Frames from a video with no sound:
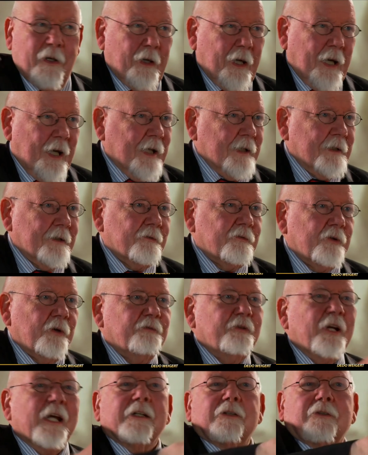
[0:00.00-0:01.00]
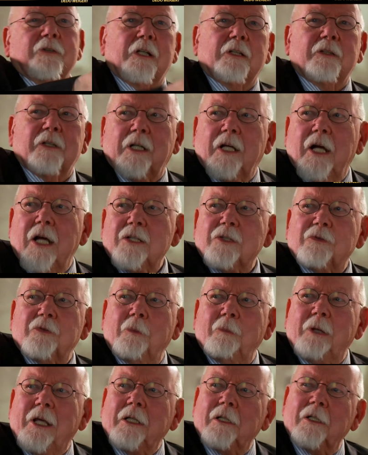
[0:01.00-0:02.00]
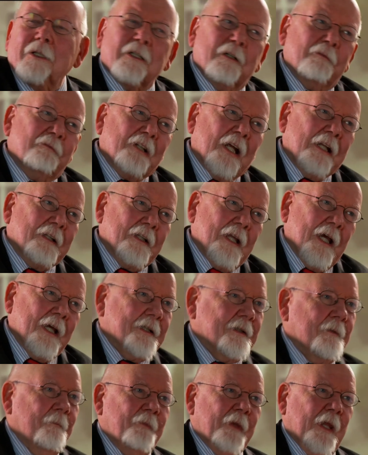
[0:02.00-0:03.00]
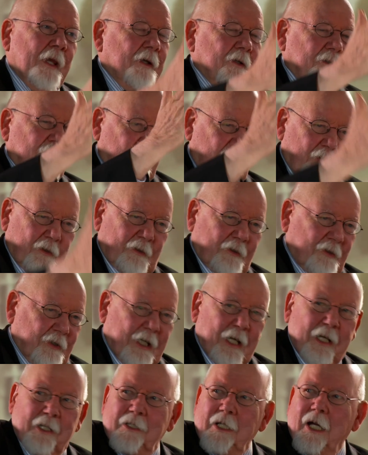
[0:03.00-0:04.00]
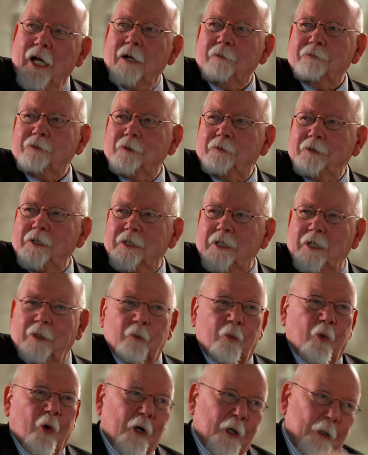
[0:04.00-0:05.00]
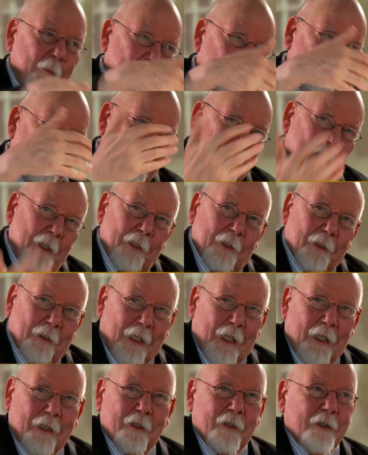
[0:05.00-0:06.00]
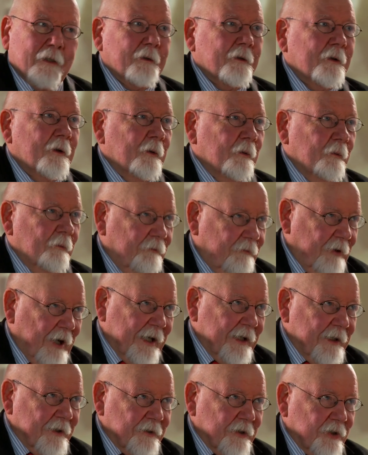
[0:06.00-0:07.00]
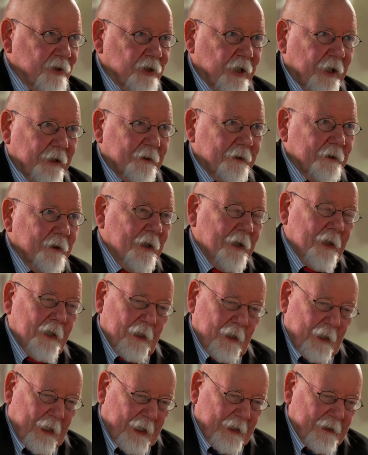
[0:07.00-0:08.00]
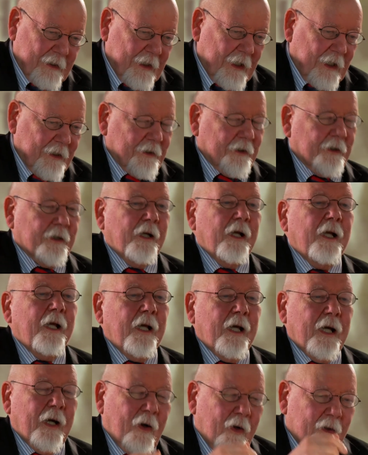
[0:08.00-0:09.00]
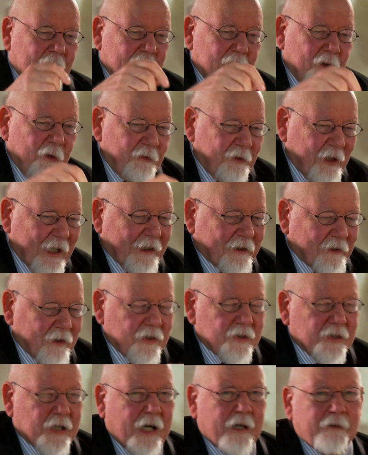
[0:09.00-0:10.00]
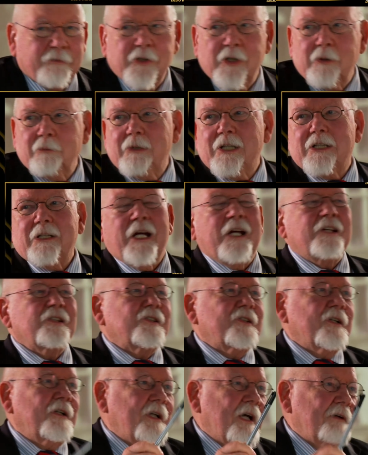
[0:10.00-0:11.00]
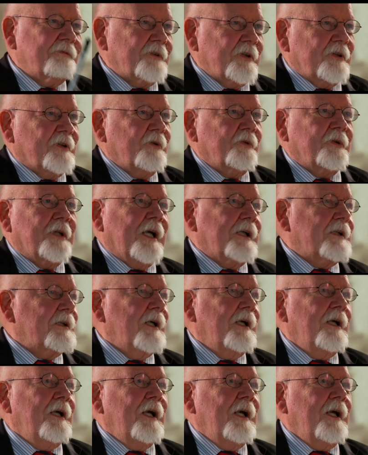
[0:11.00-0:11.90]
And Reflectric, the guys from England, have done that to create half of it in warm color via the gel and the other. On the reflectors, I have to admit, I still have to do that.